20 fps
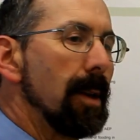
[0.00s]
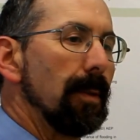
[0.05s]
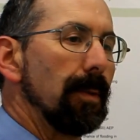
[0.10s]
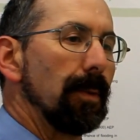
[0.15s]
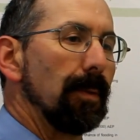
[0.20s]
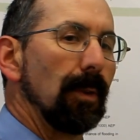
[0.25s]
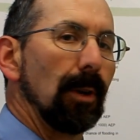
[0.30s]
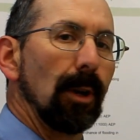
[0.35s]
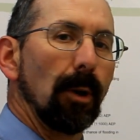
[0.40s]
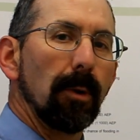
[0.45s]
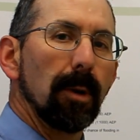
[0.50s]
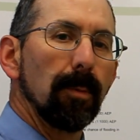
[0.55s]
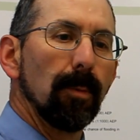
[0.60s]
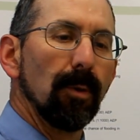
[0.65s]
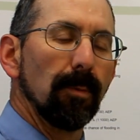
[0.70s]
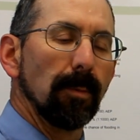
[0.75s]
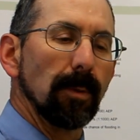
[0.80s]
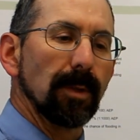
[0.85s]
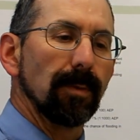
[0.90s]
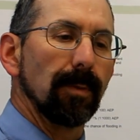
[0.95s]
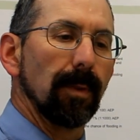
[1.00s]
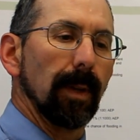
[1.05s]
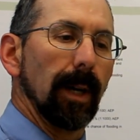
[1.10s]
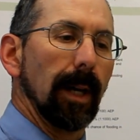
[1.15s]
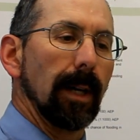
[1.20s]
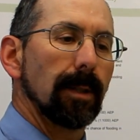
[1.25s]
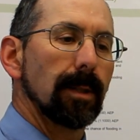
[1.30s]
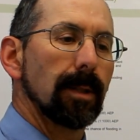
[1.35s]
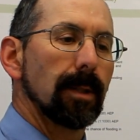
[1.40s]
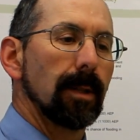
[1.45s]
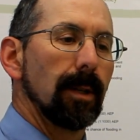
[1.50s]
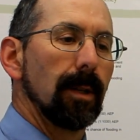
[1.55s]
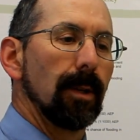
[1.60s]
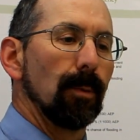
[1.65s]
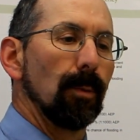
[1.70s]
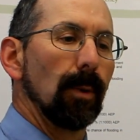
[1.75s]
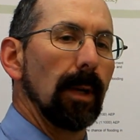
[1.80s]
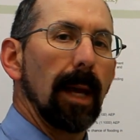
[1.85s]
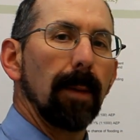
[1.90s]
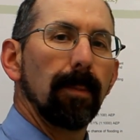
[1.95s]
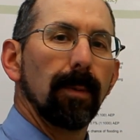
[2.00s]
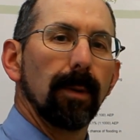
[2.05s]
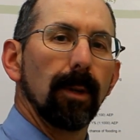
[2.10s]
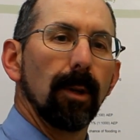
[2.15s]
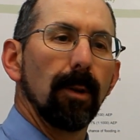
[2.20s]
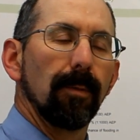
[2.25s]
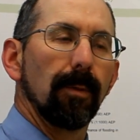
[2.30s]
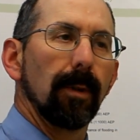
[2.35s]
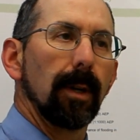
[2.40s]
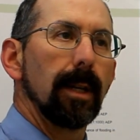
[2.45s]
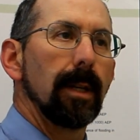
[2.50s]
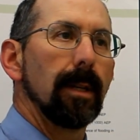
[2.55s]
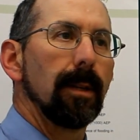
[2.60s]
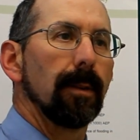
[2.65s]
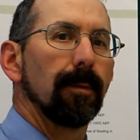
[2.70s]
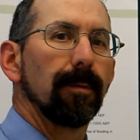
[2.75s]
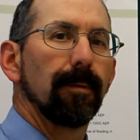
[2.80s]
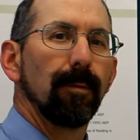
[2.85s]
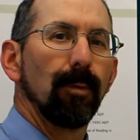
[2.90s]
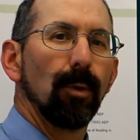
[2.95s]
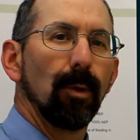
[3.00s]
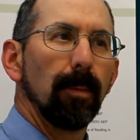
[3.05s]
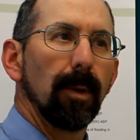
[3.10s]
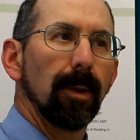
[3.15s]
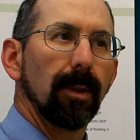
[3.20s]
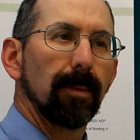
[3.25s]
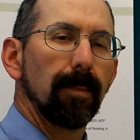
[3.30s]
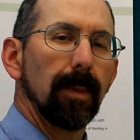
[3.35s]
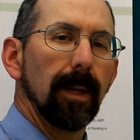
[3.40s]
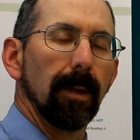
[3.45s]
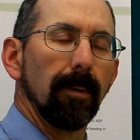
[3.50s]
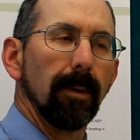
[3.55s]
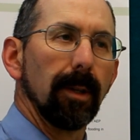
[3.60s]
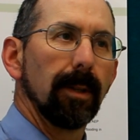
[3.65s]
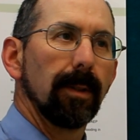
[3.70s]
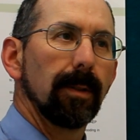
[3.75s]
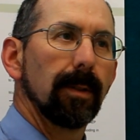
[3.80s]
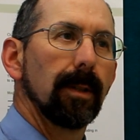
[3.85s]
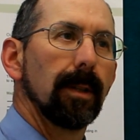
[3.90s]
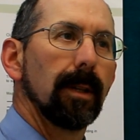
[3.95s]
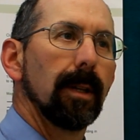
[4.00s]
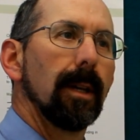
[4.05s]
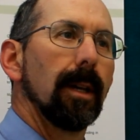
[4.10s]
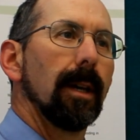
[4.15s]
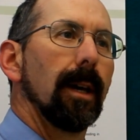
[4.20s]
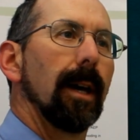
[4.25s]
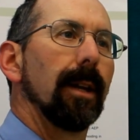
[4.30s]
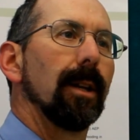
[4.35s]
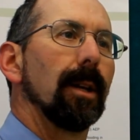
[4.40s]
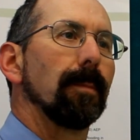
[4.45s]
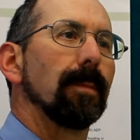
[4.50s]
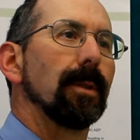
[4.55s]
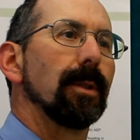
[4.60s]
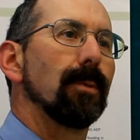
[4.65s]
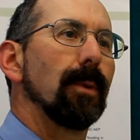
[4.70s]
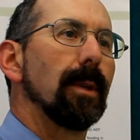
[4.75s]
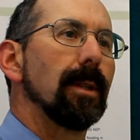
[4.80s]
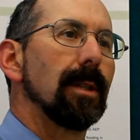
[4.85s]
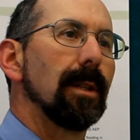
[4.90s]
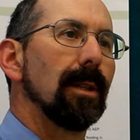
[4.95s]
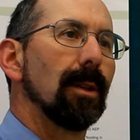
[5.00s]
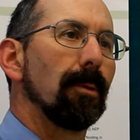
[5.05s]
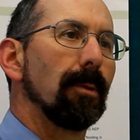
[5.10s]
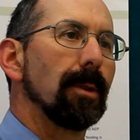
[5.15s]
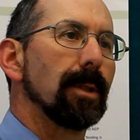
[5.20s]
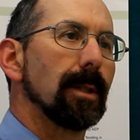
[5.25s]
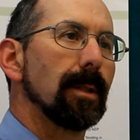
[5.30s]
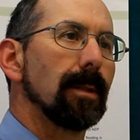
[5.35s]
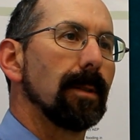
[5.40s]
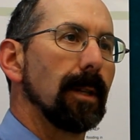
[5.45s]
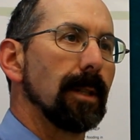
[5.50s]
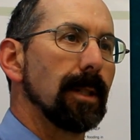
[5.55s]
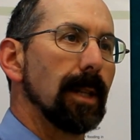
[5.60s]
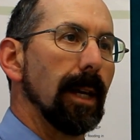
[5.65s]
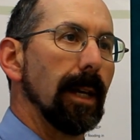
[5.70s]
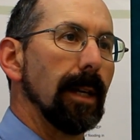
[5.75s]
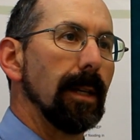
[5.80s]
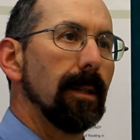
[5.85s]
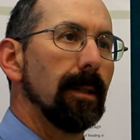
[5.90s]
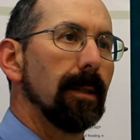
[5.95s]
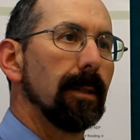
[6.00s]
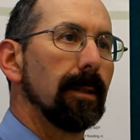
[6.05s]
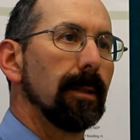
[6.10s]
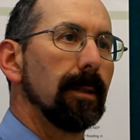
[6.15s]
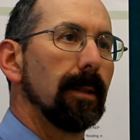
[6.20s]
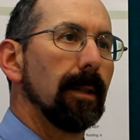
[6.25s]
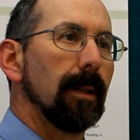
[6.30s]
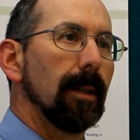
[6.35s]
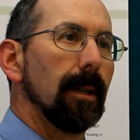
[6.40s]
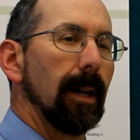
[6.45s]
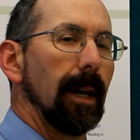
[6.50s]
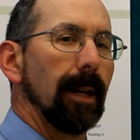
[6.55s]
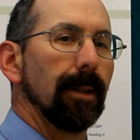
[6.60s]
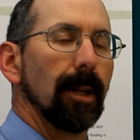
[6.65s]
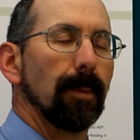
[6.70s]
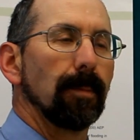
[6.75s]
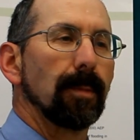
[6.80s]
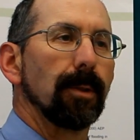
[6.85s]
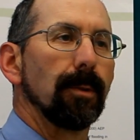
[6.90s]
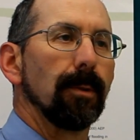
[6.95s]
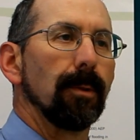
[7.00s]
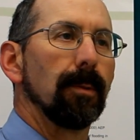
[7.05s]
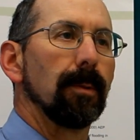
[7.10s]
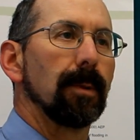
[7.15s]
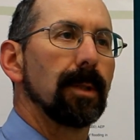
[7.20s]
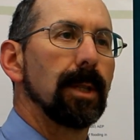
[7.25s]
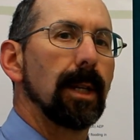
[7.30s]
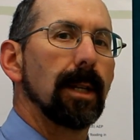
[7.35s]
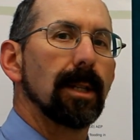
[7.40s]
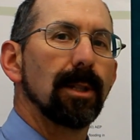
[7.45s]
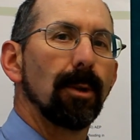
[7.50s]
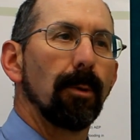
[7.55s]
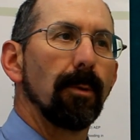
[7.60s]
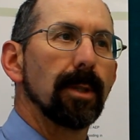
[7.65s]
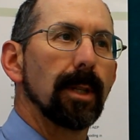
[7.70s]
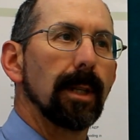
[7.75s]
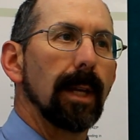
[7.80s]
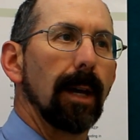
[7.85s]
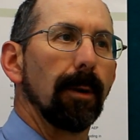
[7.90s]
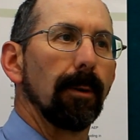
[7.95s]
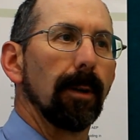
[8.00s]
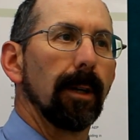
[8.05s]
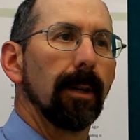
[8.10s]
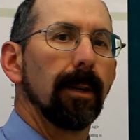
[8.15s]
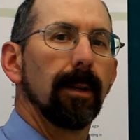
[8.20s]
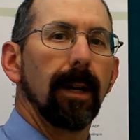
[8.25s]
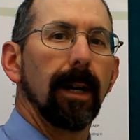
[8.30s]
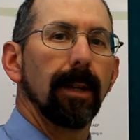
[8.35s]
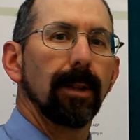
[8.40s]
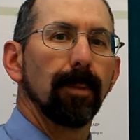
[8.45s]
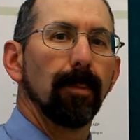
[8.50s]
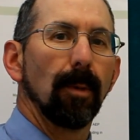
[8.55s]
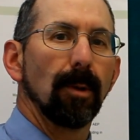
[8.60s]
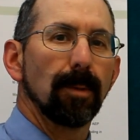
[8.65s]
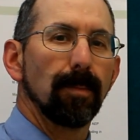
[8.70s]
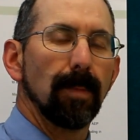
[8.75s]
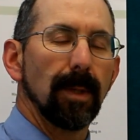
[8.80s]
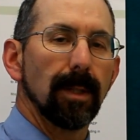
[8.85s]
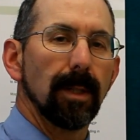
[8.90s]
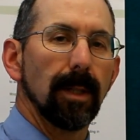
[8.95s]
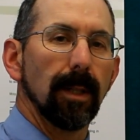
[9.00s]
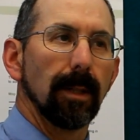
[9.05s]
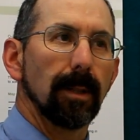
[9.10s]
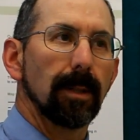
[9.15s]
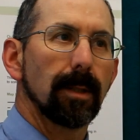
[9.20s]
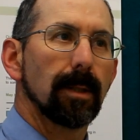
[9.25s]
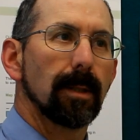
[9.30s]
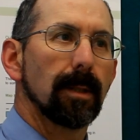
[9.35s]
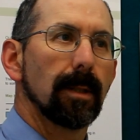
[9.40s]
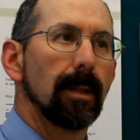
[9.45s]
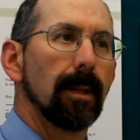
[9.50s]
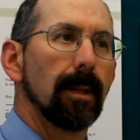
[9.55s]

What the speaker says: The lorry movements for that will happen over a 4-month period, and up to 20 lorries a day and up to 6 lorries an hour at the most busiest.